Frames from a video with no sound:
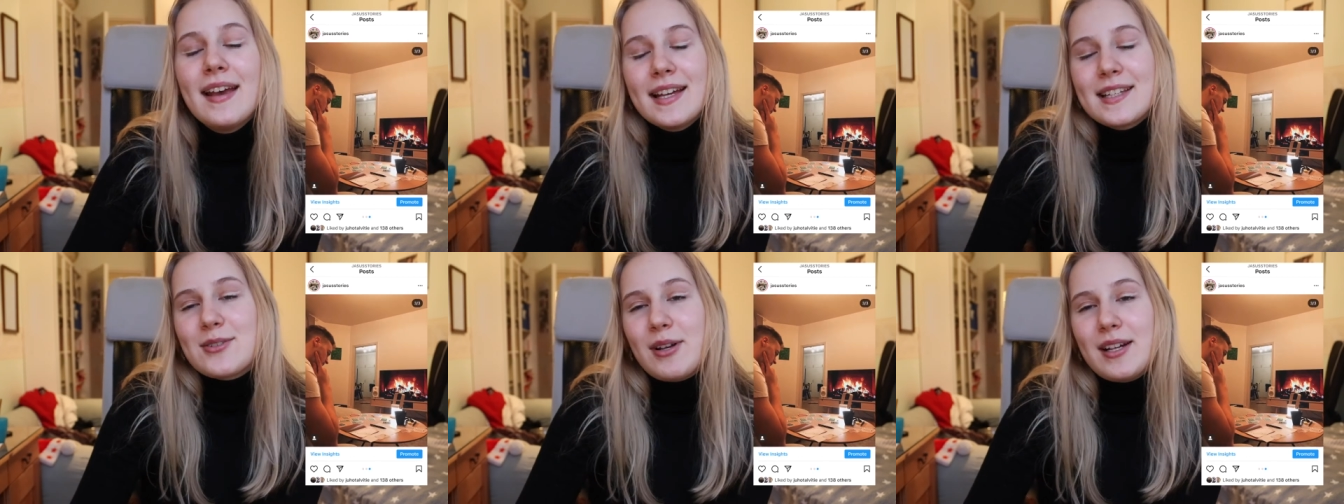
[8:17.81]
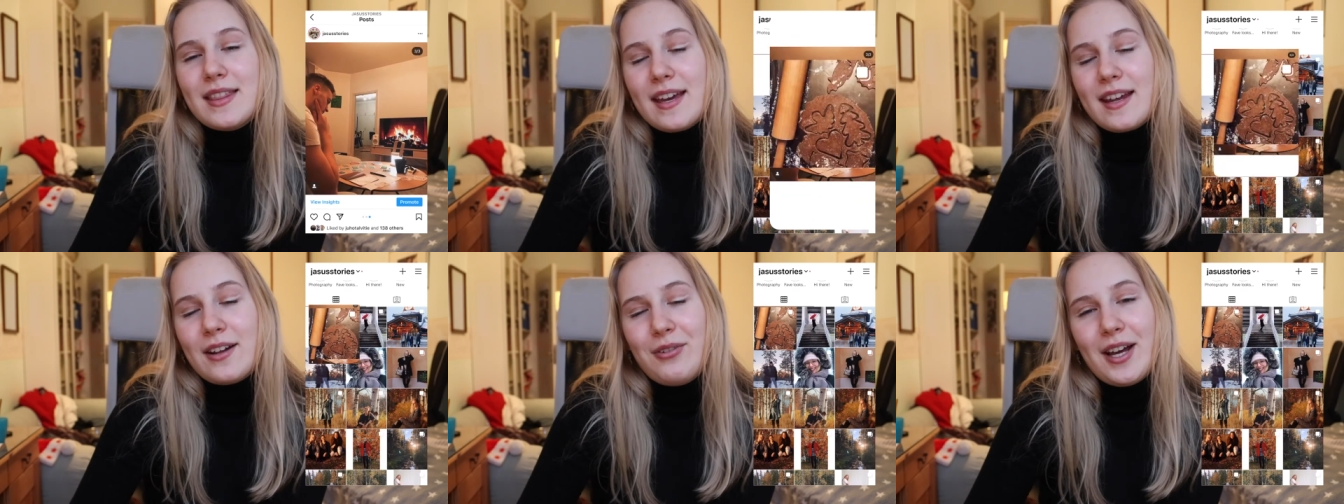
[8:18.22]
It's great
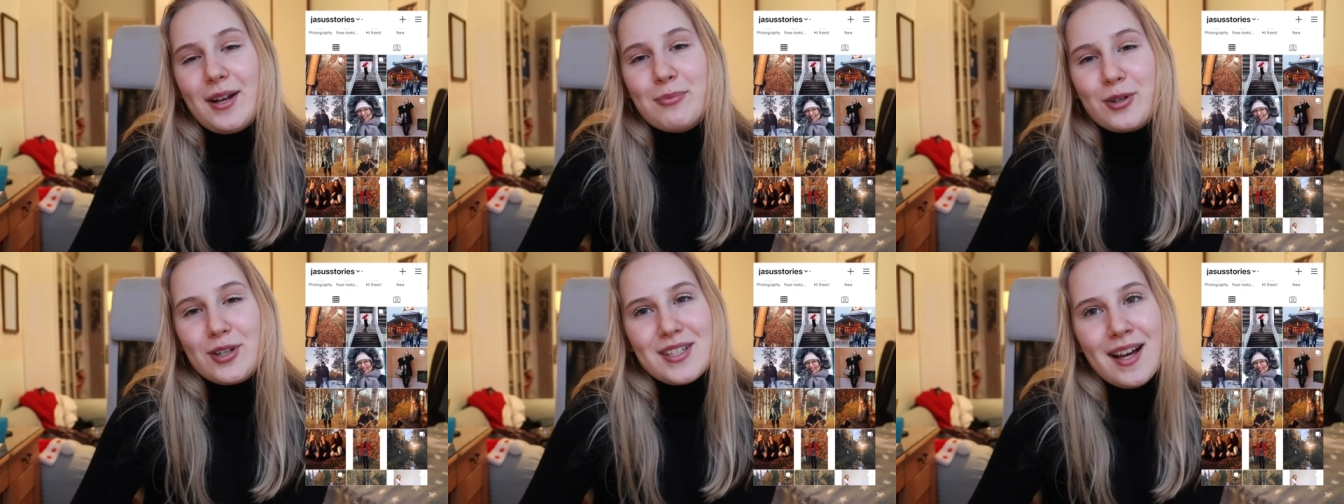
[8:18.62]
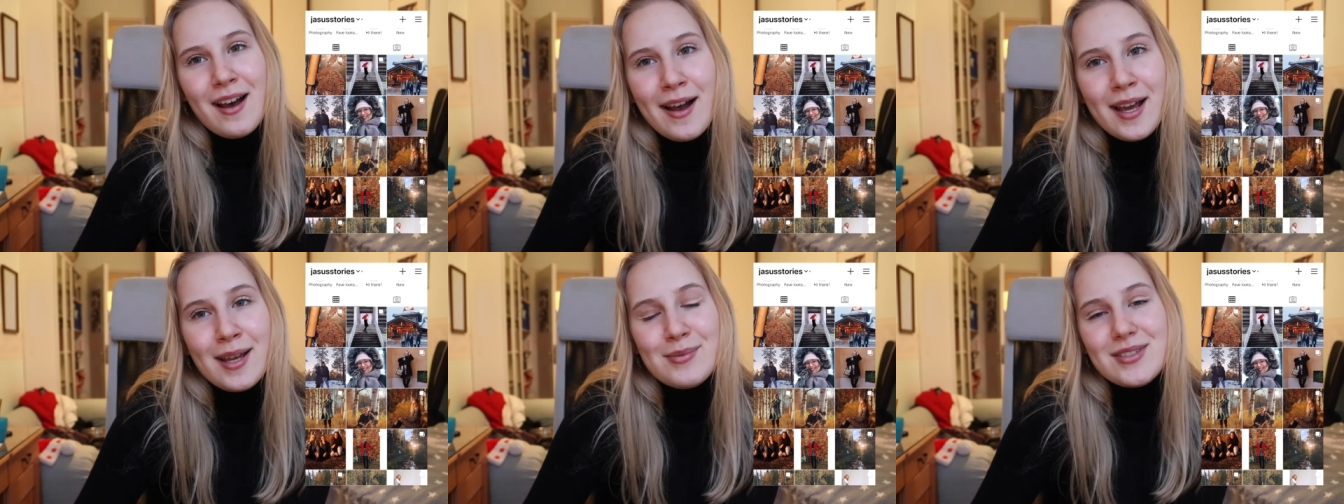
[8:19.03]
that I've had more
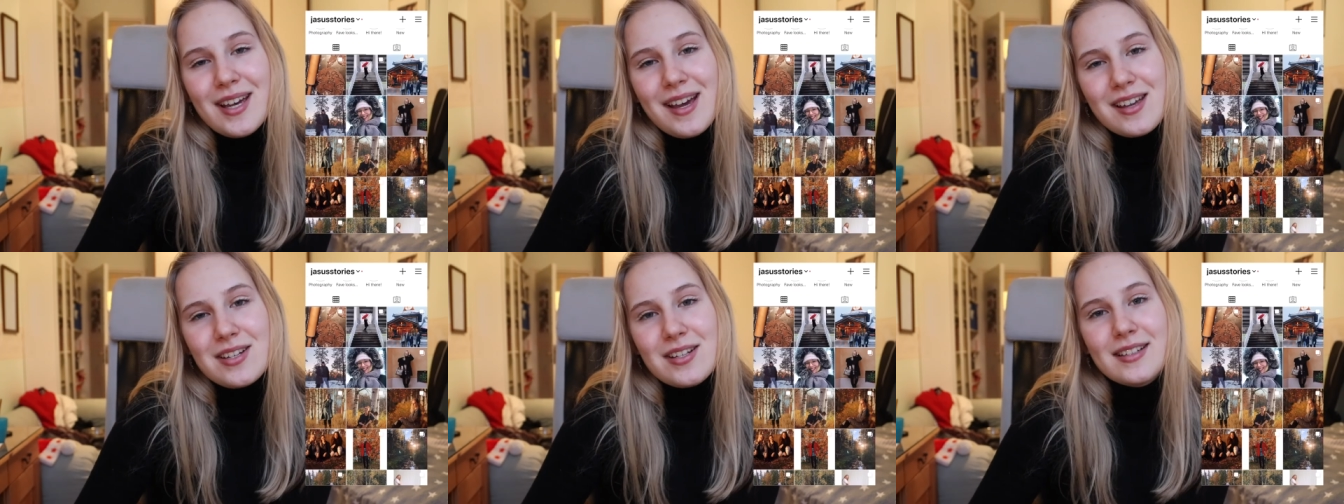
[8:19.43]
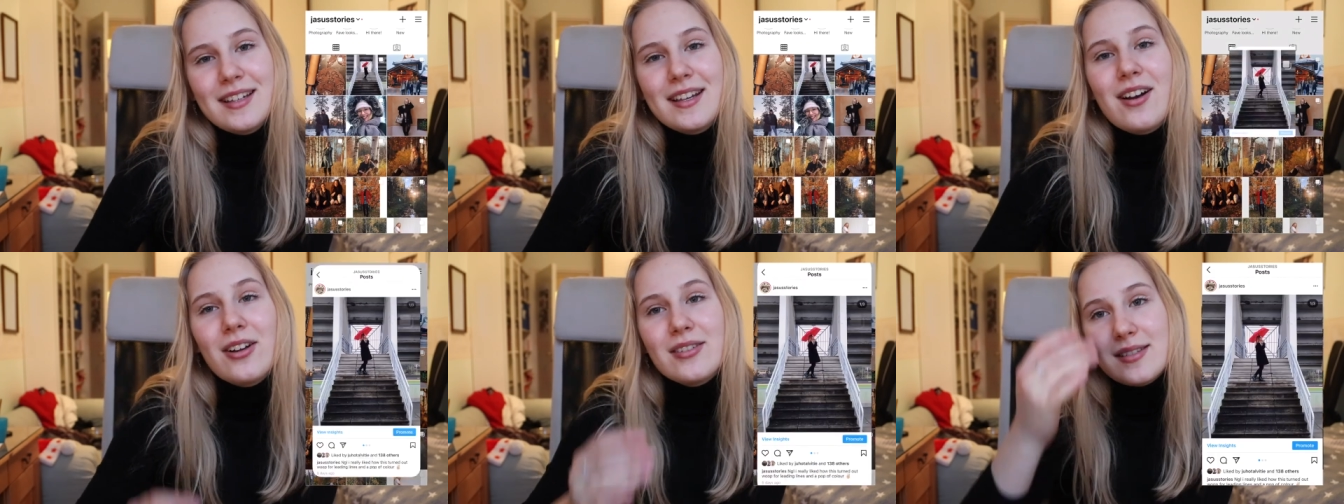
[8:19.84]
time to
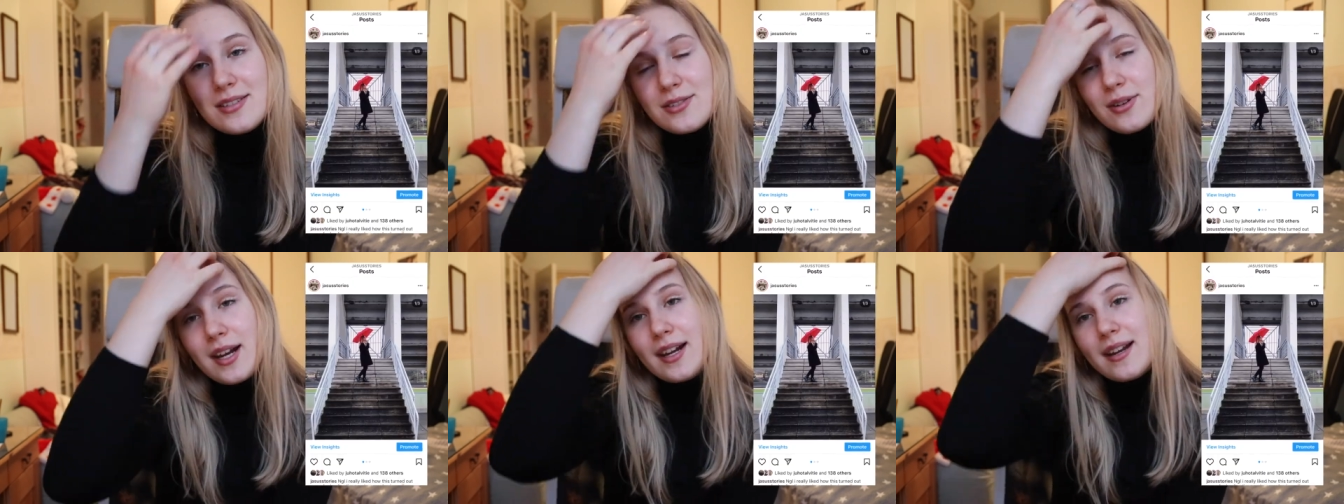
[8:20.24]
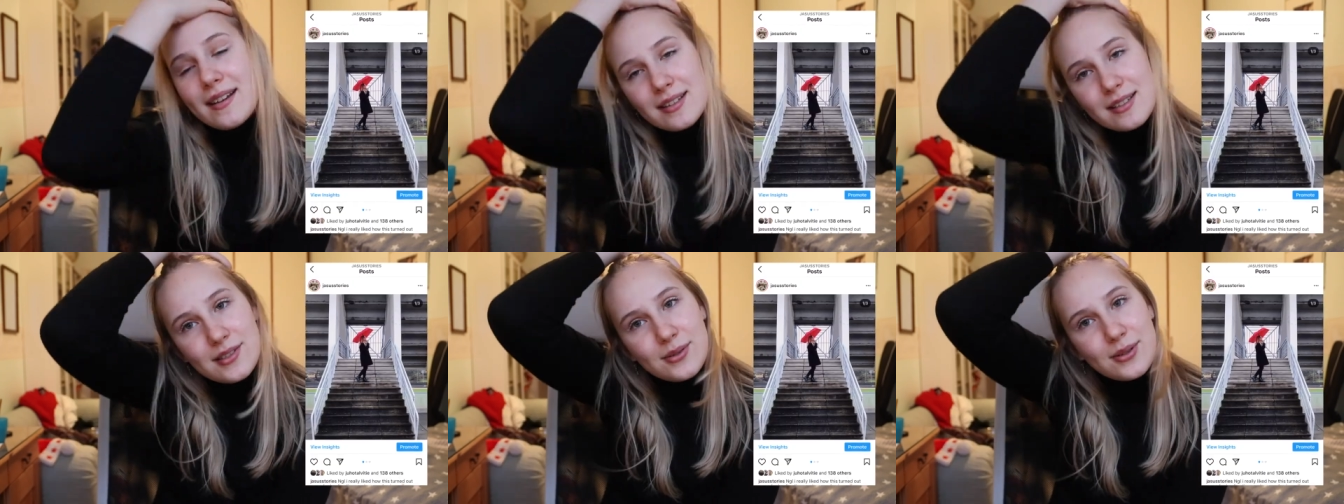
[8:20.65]
actually concentrate
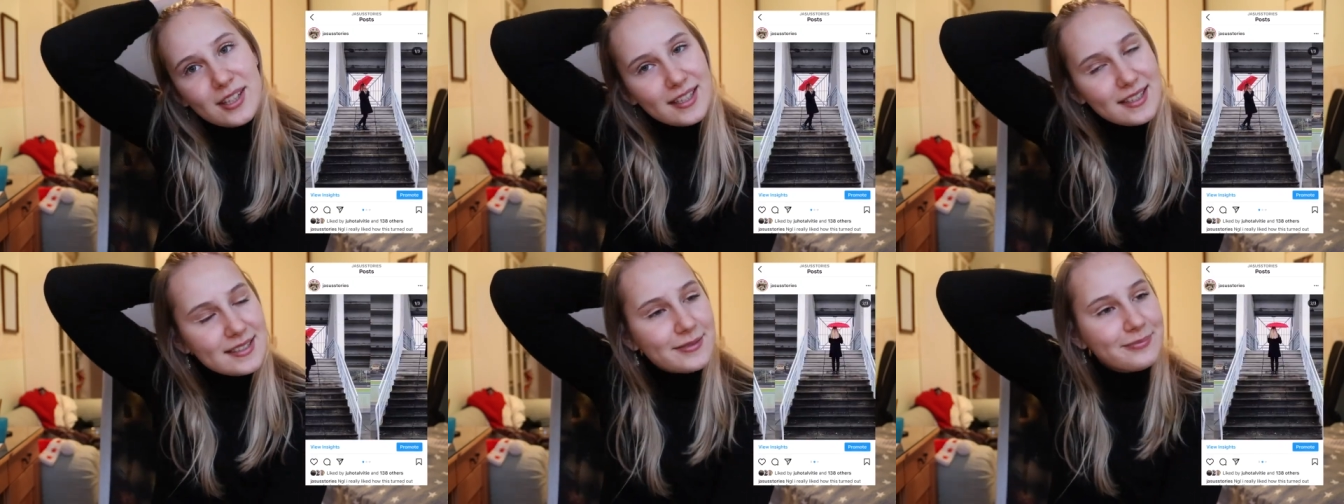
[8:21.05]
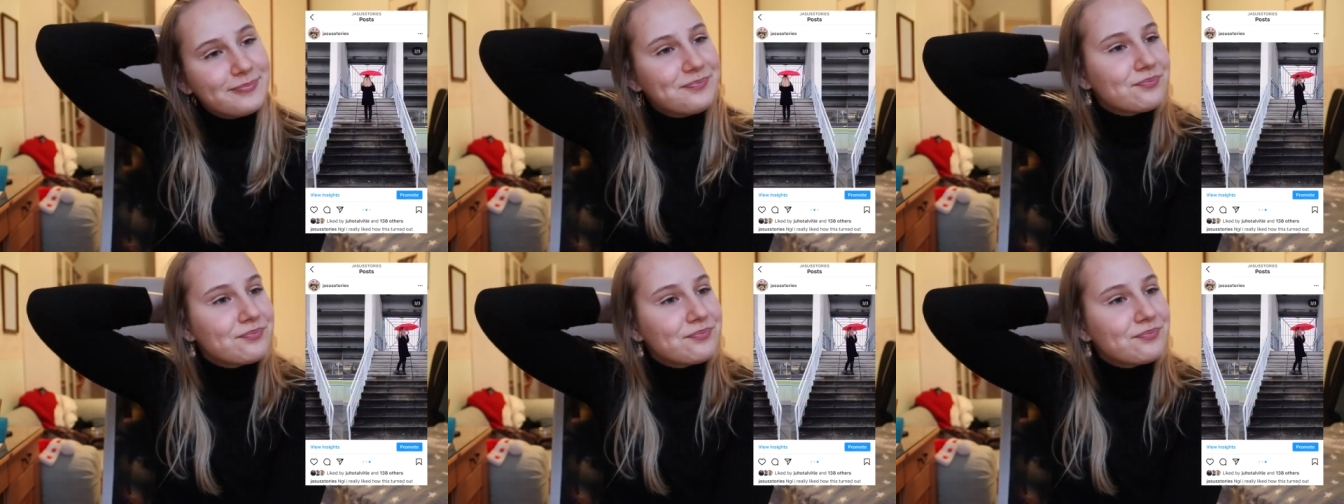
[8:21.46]
and do these